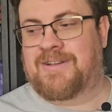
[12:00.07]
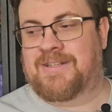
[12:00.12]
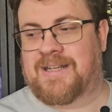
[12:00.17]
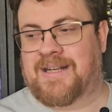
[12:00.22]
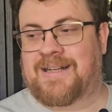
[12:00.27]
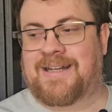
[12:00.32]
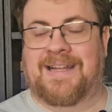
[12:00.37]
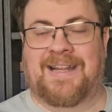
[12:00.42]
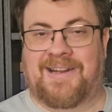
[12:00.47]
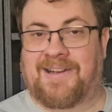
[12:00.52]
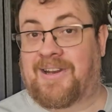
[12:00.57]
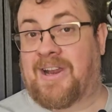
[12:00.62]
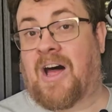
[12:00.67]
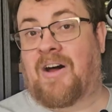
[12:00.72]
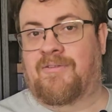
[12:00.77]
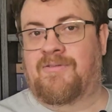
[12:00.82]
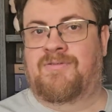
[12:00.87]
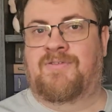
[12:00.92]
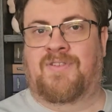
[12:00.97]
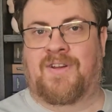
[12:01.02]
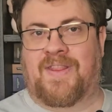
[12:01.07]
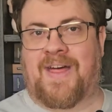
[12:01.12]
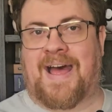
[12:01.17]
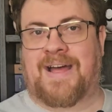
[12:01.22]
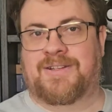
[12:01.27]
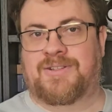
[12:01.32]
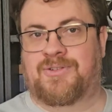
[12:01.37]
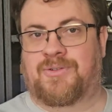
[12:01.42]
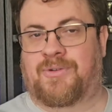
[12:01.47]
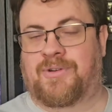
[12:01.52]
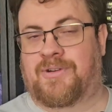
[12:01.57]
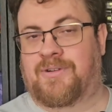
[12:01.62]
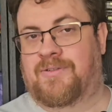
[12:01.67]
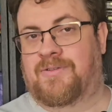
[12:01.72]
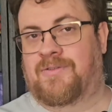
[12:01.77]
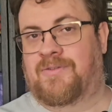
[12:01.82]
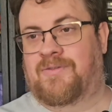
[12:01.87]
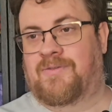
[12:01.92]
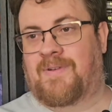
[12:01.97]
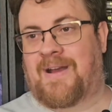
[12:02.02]
is a clear love for that sort
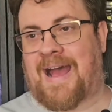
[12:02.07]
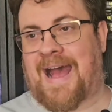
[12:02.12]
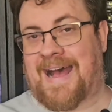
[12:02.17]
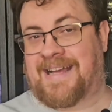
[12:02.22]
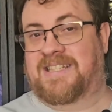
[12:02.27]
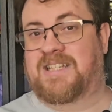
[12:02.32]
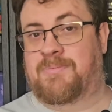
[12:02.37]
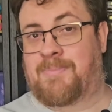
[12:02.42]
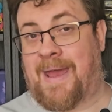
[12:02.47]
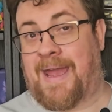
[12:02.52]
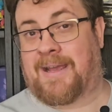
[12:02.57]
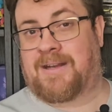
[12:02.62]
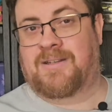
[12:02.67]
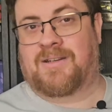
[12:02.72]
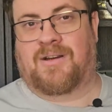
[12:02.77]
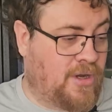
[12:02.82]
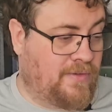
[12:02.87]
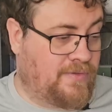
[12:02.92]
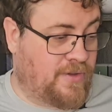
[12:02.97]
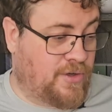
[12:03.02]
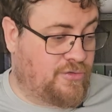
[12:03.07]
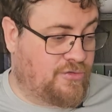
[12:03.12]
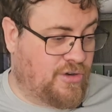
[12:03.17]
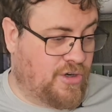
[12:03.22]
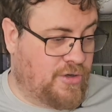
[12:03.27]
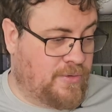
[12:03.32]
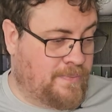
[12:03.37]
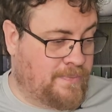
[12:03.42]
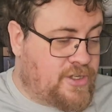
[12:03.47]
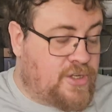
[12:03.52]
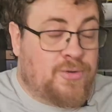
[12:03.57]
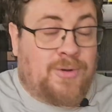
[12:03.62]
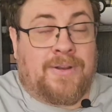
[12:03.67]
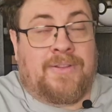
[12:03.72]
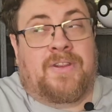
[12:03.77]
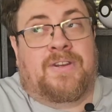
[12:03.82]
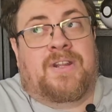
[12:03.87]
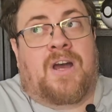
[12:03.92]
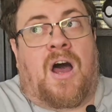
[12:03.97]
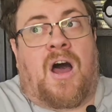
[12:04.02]
of aspect of the crew. Duel
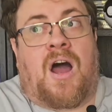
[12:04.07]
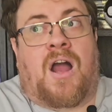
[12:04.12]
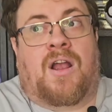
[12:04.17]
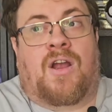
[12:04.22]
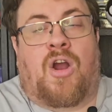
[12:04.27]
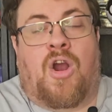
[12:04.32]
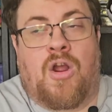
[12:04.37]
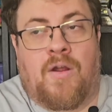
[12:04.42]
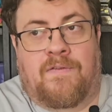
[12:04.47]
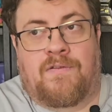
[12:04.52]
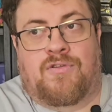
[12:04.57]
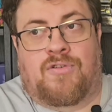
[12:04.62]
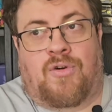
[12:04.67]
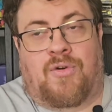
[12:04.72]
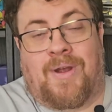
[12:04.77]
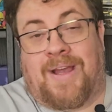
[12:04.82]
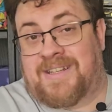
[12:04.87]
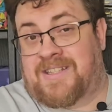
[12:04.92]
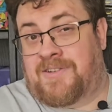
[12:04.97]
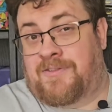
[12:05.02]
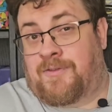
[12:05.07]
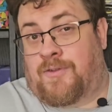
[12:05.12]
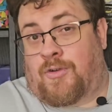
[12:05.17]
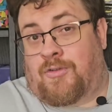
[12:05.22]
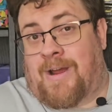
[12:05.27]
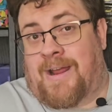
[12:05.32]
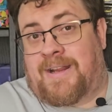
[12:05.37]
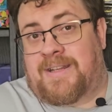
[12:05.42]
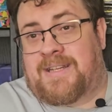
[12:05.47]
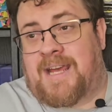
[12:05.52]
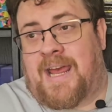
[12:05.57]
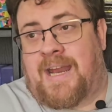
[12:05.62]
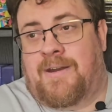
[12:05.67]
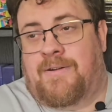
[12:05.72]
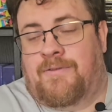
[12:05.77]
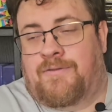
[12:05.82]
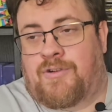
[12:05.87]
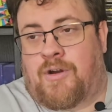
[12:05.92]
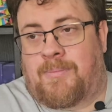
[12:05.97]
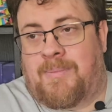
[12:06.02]
in the Dark overall gets a 4 out of
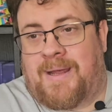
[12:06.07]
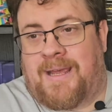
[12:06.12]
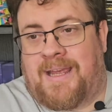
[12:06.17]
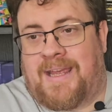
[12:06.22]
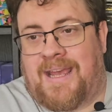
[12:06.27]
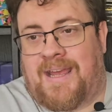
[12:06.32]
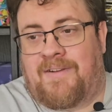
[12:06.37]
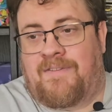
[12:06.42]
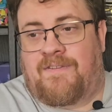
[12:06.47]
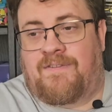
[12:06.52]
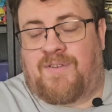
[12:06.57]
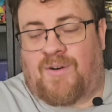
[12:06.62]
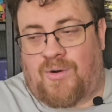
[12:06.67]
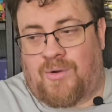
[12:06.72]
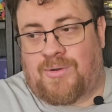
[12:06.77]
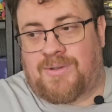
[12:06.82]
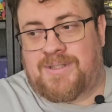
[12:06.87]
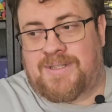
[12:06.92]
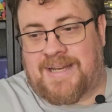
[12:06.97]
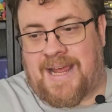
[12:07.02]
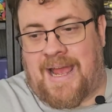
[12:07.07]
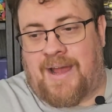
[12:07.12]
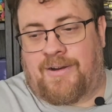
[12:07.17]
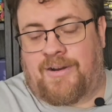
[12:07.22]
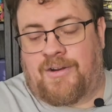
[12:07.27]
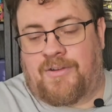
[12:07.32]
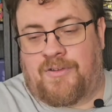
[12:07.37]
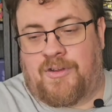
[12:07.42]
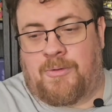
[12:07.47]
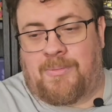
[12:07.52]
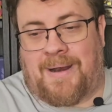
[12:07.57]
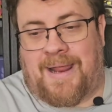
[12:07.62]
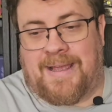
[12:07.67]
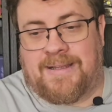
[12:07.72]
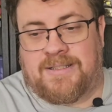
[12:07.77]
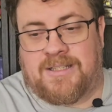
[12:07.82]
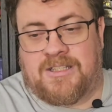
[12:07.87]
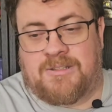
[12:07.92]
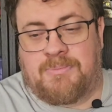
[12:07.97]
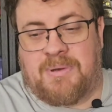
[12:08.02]
10 from me. It falls down in a few
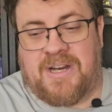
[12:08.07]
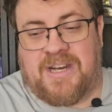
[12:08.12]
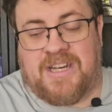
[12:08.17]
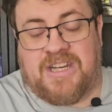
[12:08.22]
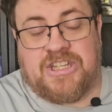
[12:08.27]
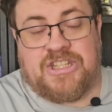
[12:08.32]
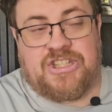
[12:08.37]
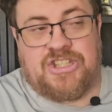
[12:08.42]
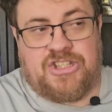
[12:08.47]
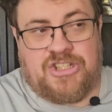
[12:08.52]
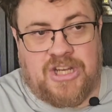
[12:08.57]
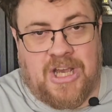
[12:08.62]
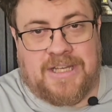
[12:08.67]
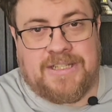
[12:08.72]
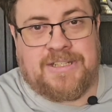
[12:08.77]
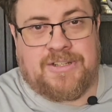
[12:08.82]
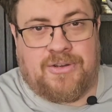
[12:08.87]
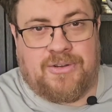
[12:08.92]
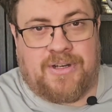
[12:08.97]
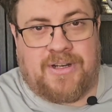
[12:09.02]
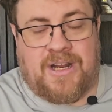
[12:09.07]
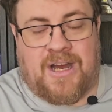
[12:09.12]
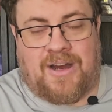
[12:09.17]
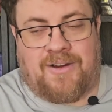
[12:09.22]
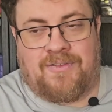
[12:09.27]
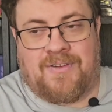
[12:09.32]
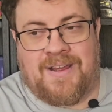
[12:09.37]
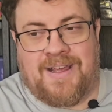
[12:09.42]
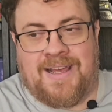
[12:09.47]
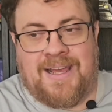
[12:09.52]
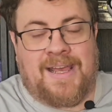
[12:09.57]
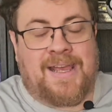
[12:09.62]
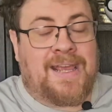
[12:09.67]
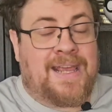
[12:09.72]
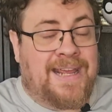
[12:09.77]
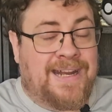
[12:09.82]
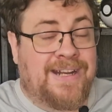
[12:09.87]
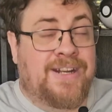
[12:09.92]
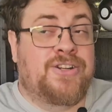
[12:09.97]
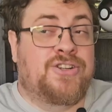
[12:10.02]
places, but it is just good enough
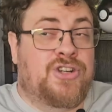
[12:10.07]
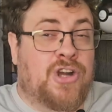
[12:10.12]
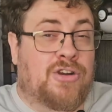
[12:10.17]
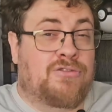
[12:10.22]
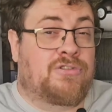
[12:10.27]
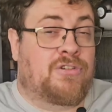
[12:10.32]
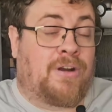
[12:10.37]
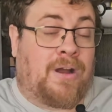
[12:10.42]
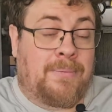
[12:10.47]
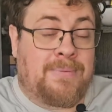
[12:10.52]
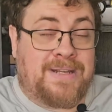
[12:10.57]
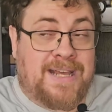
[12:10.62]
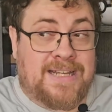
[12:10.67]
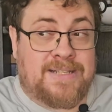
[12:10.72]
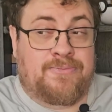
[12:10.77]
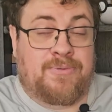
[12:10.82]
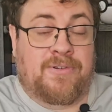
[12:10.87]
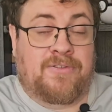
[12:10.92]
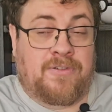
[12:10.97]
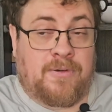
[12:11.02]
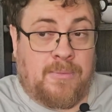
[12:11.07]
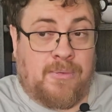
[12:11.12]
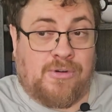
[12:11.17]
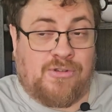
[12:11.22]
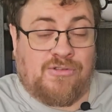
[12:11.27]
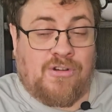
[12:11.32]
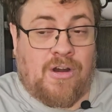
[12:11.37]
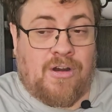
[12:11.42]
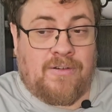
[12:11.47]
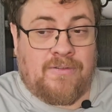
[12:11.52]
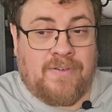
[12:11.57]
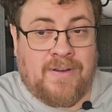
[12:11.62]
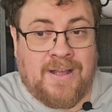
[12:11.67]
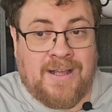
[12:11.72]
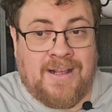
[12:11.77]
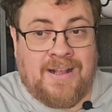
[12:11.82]
in a genre I'm desperate for more of,